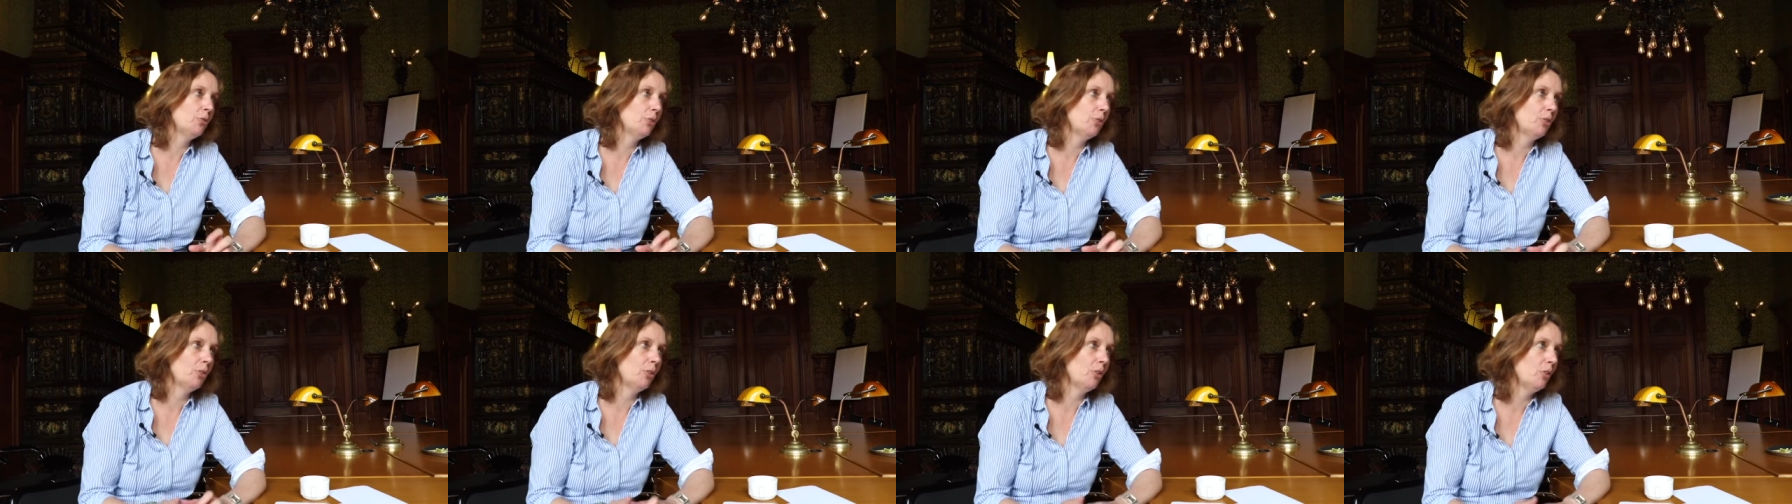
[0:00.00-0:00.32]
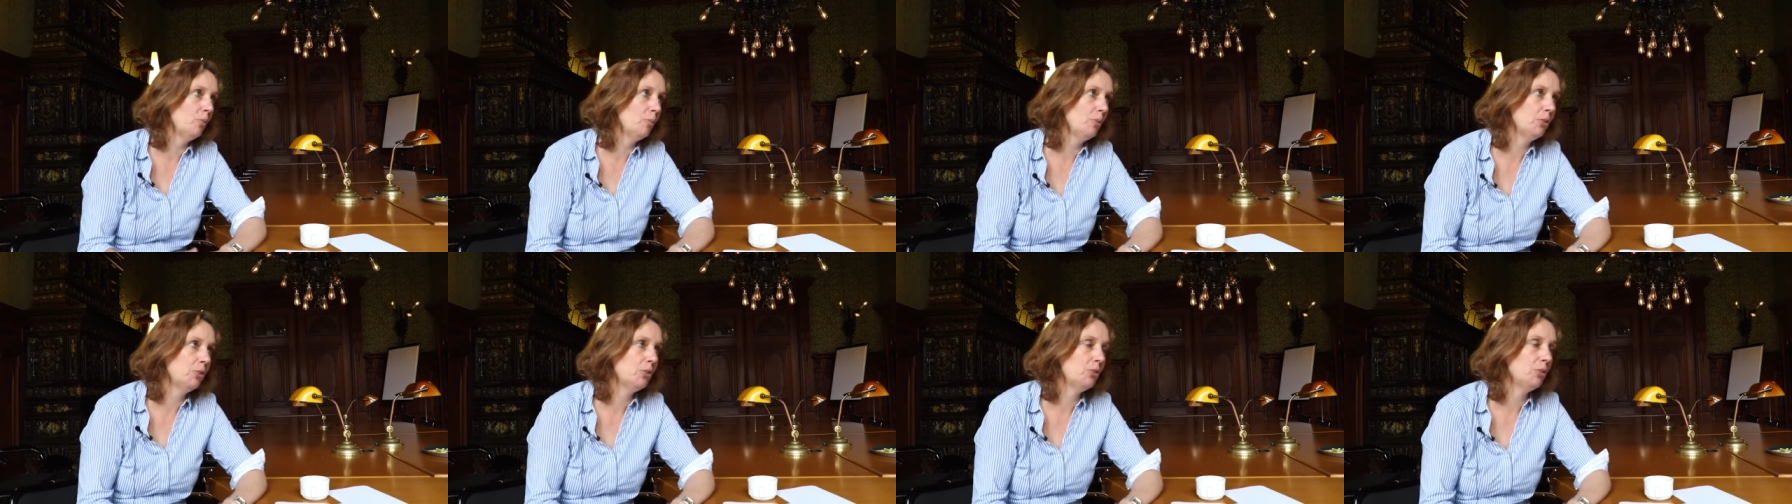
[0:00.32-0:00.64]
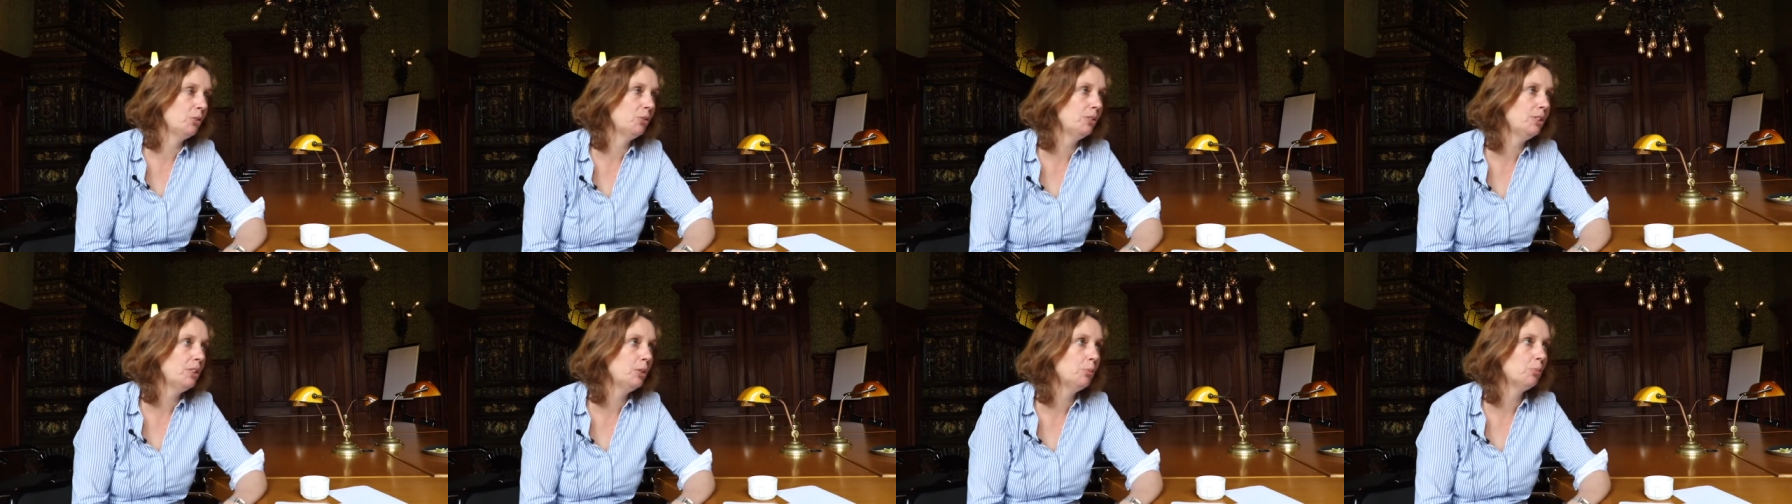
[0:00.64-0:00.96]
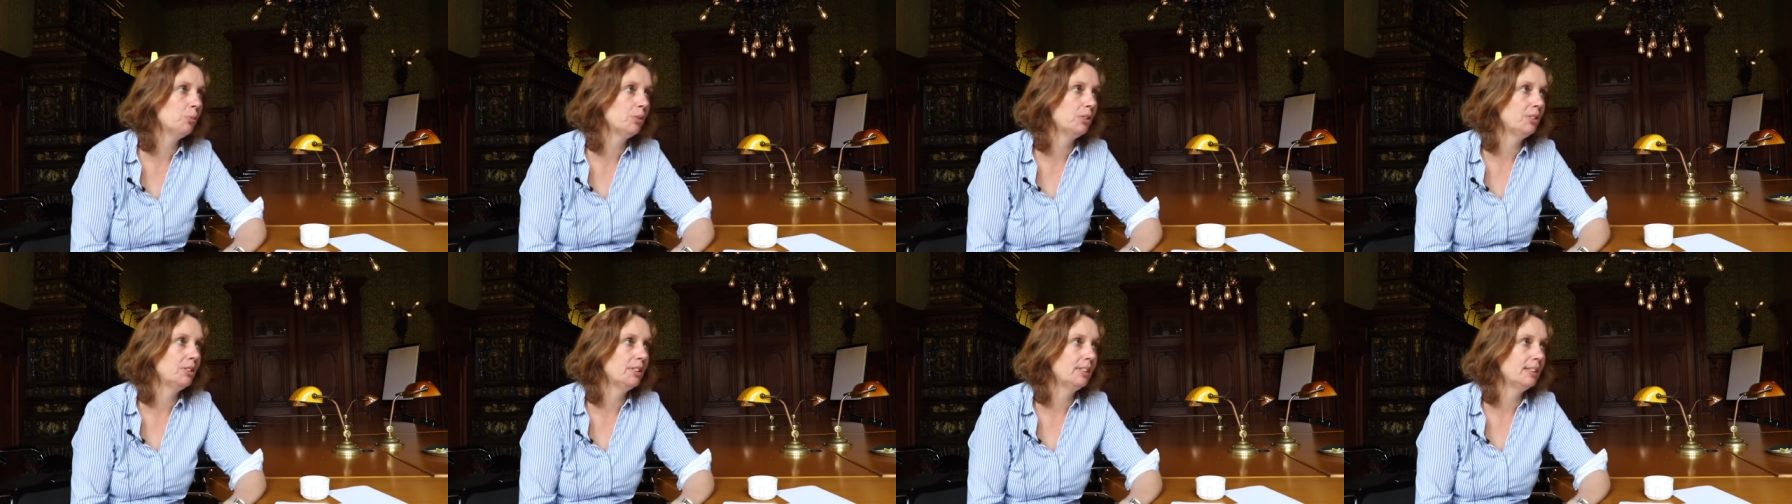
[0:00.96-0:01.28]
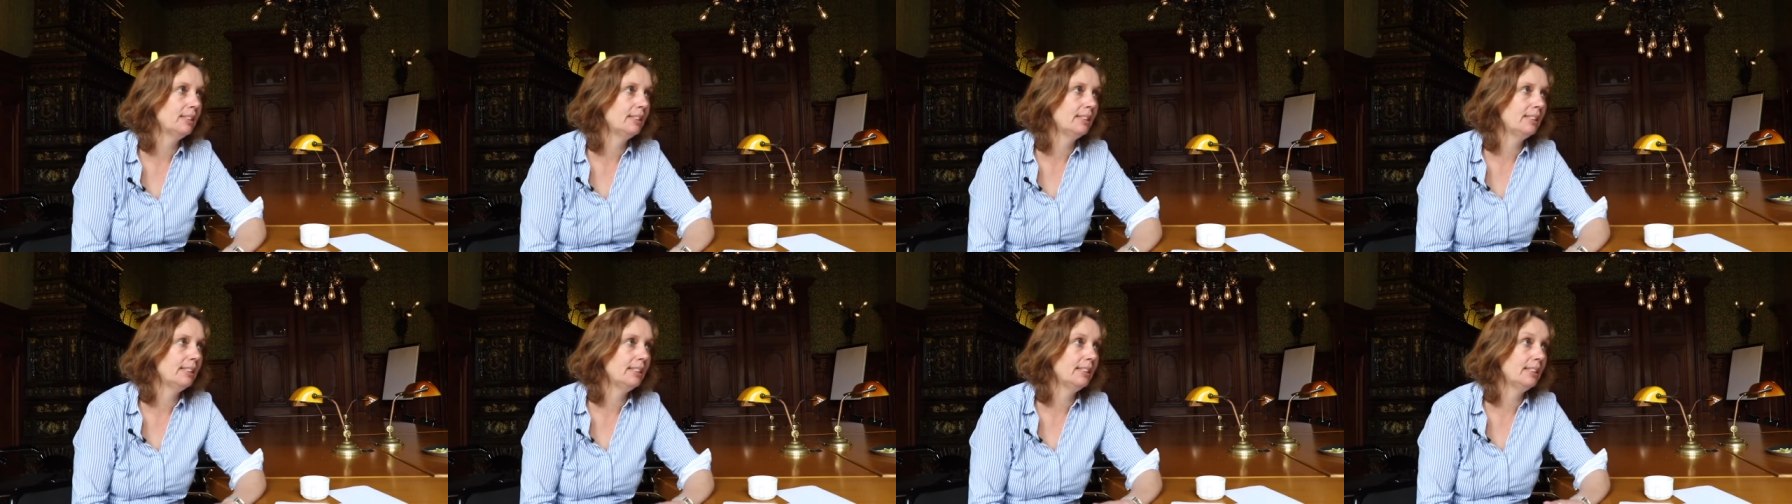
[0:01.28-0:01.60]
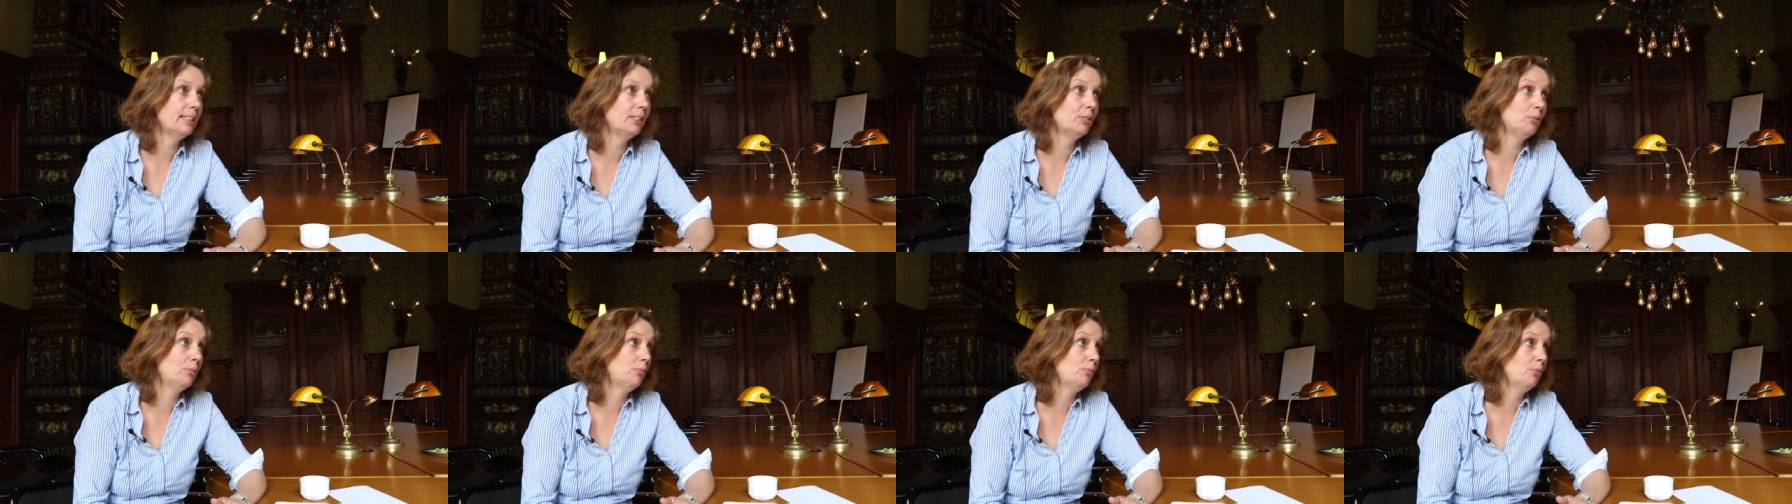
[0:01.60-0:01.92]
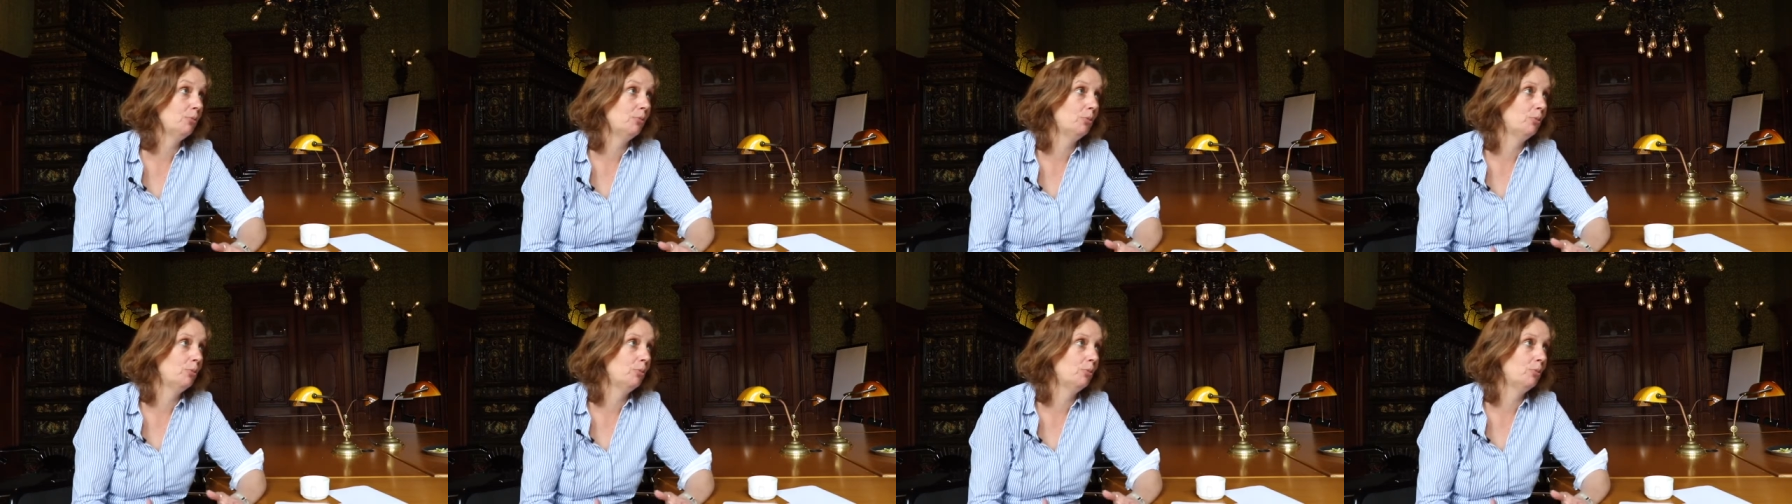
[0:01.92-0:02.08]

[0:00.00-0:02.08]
for almost all these projects, is